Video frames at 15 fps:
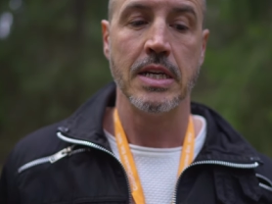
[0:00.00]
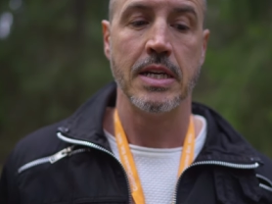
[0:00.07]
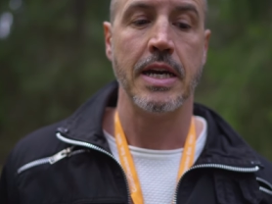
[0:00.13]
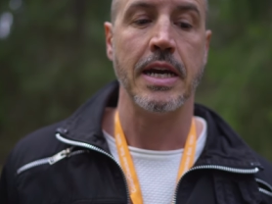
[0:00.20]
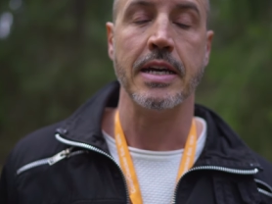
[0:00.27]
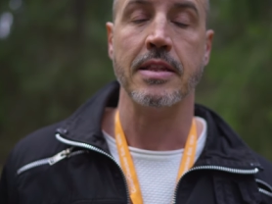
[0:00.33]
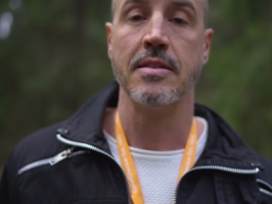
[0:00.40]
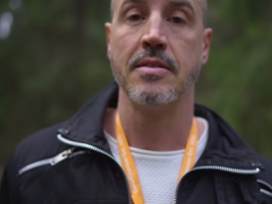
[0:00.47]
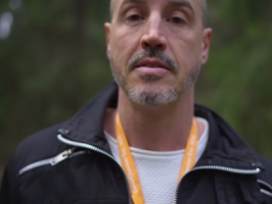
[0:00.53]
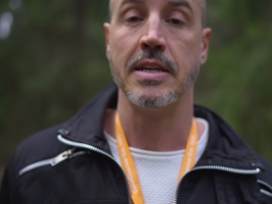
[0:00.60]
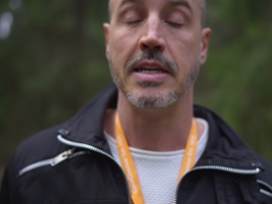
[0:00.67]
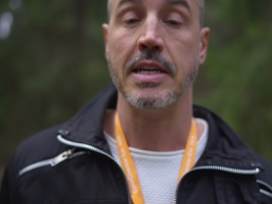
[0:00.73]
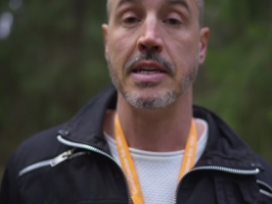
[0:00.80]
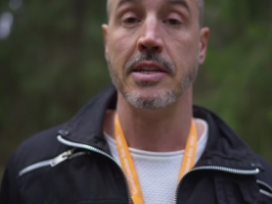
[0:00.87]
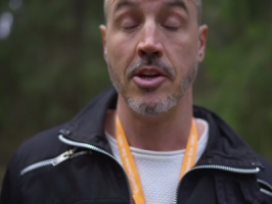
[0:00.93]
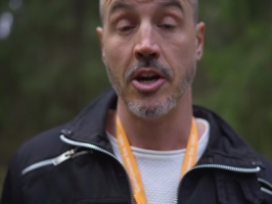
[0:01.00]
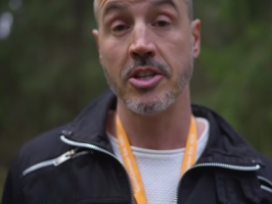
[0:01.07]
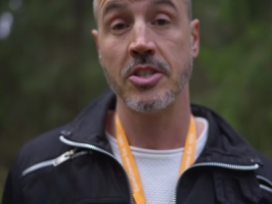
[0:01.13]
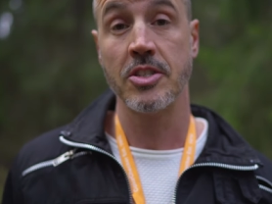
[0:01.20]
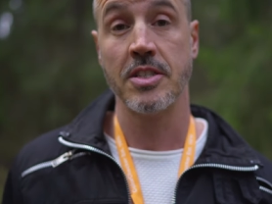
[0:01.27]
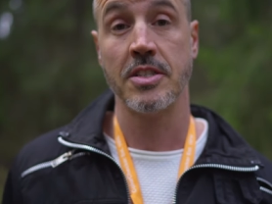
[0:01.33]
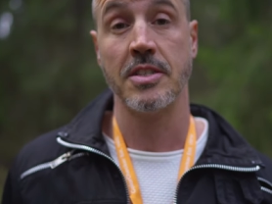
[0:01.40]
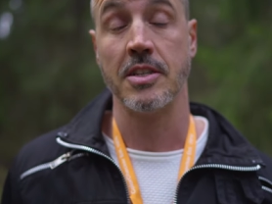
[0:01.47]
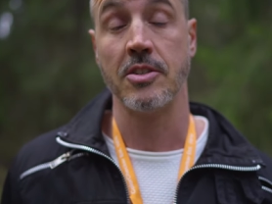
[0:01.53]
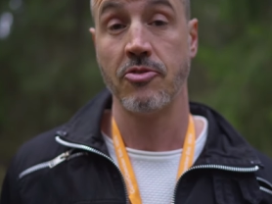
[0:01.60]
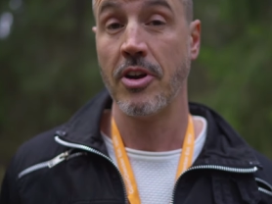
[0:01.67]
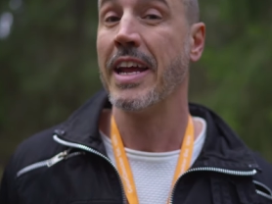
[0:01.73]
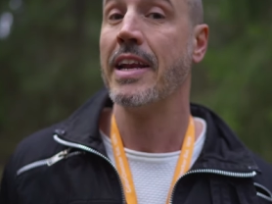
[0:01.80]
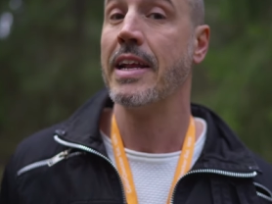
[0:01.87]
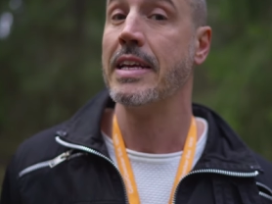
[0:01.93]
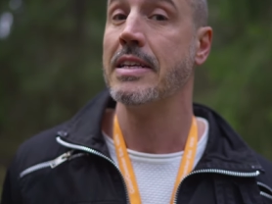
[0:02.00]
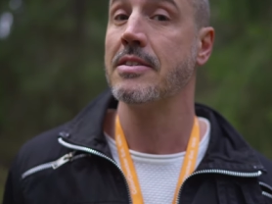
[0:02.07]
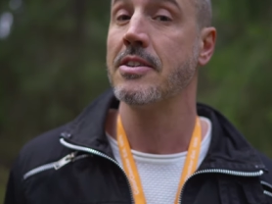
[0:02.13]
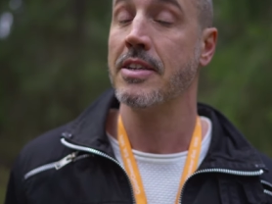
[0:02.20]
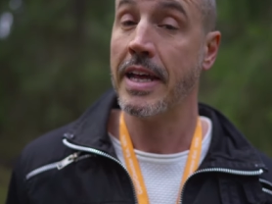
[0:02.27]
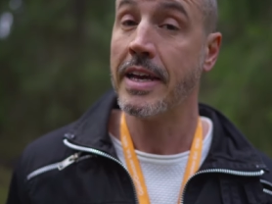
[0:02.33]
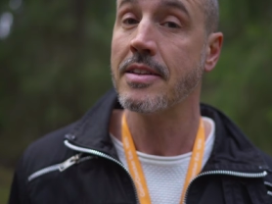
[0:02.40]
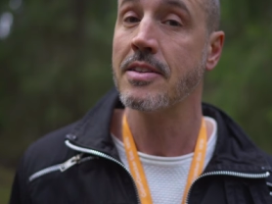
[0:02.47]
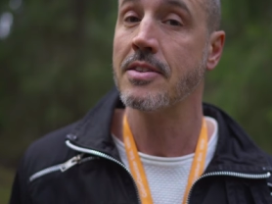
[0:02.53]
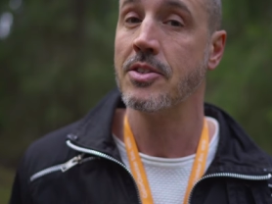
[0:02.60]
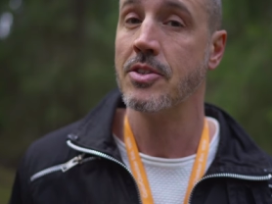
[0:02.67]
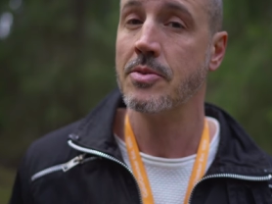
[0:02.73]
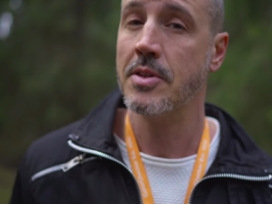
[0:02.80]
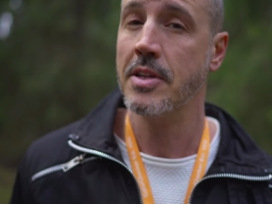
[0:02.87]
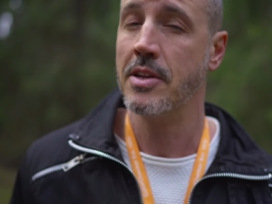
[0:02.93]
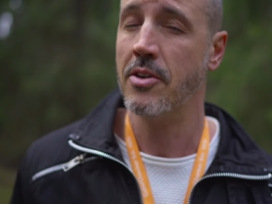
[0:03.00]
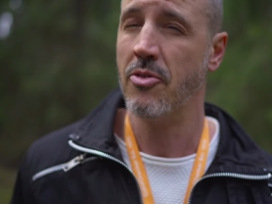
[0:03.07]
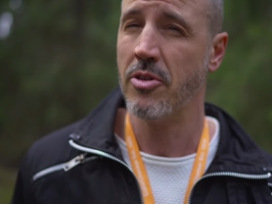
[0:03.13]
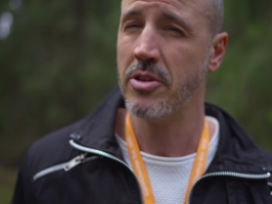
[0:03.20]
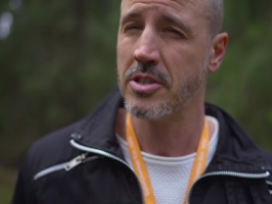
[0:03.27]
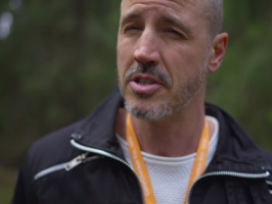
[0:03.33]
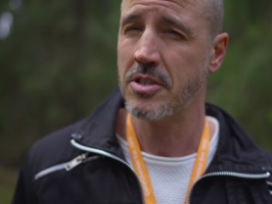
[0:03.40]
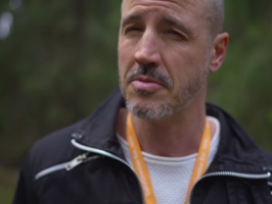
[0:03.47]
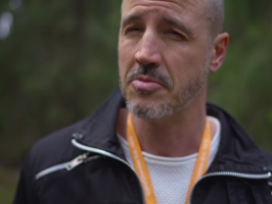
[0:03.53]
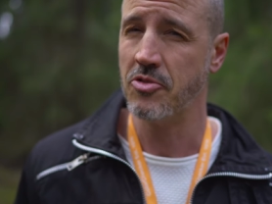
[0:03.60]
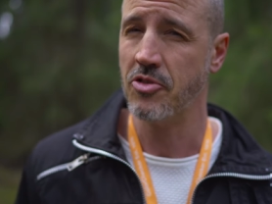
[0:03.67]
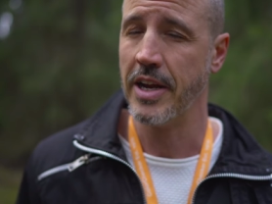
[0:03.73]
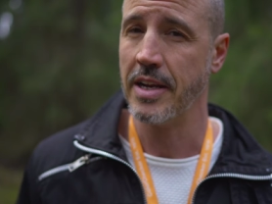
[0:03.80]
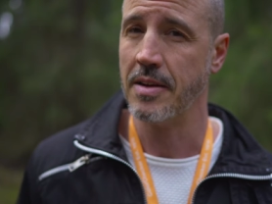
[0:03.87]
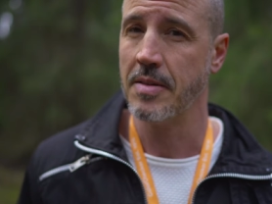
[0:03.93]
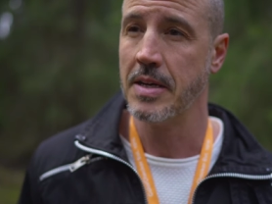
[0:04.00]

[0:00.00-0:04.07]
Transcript: And the narcissistic trait is connected to the neuroticism trait.